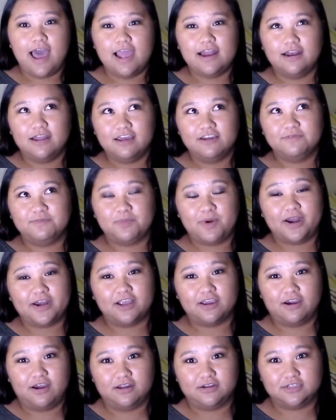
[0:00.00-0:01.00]
I love
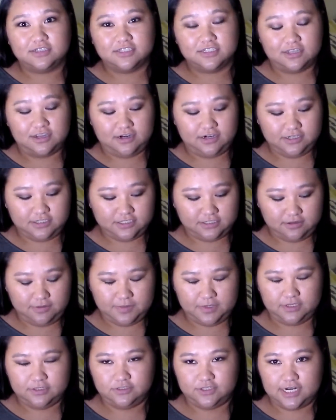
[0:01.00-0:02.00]
bodycon skirts.
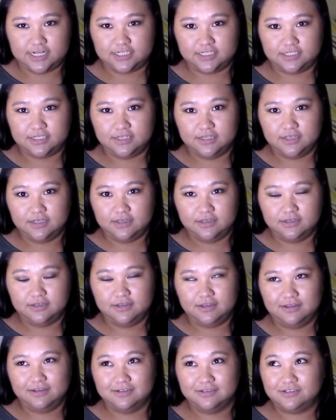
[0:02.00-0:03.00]
I mean dress,
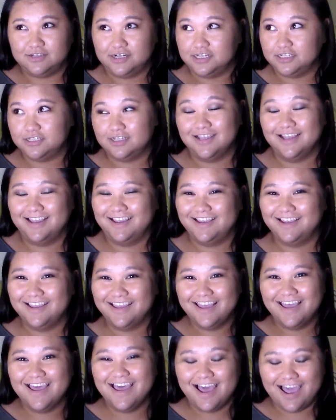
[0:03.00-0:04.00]
dress.
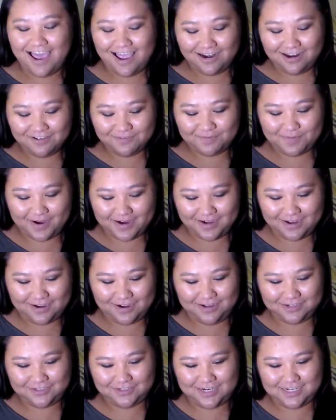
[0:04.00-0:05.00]
I love
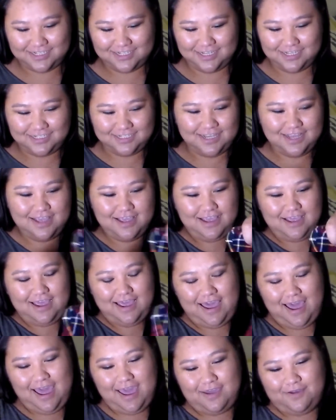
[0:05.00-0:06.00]
bodycon dresses.
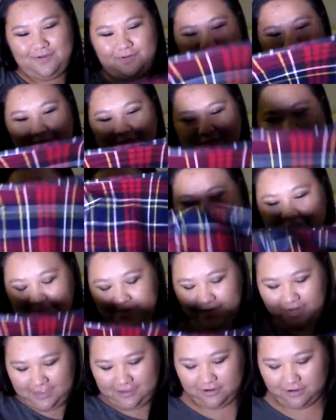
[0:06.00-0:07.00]
I if you asked
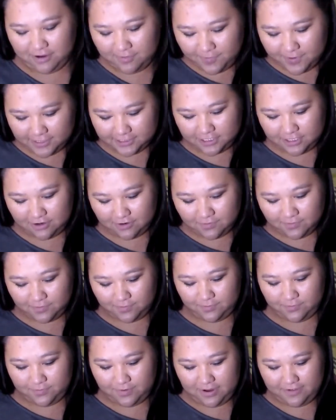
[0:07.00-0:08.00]
me like a couple years ago
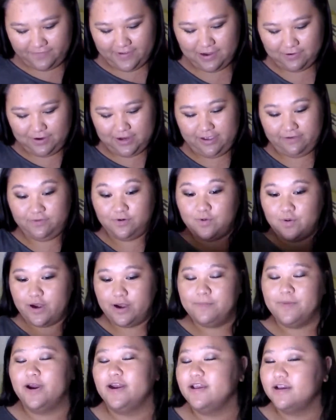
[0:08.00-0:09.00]
if I would ever
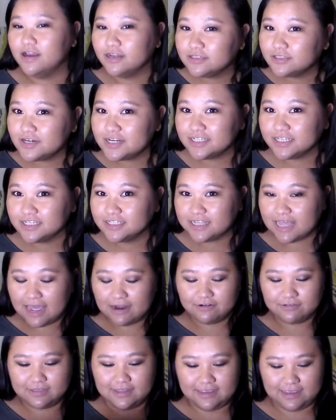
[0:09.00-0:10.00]
wear bodycon dresses,
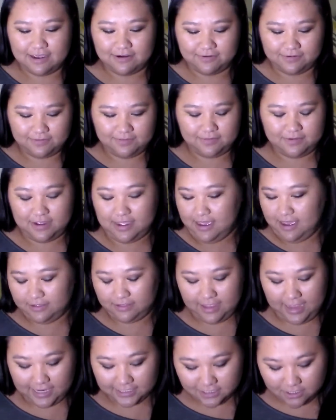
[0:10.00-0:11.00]
I don't think I would.
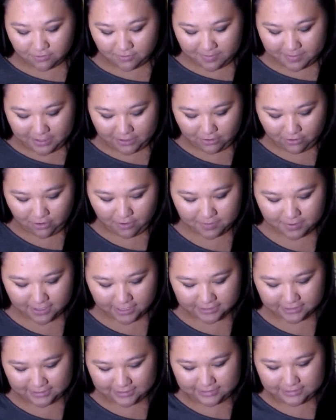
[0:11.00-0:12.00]
The answer would be no,
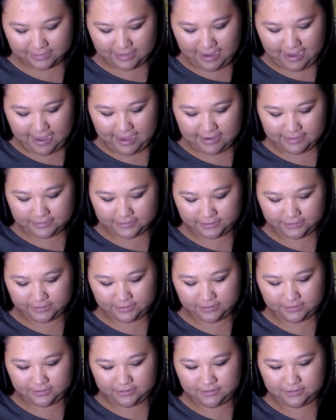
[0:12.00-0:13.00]
because I
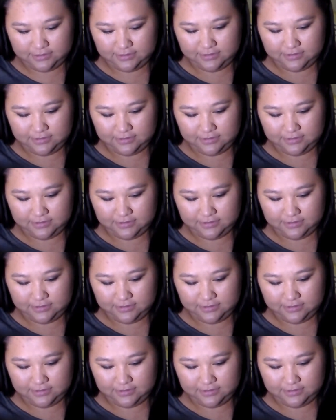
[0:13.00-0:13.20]
just.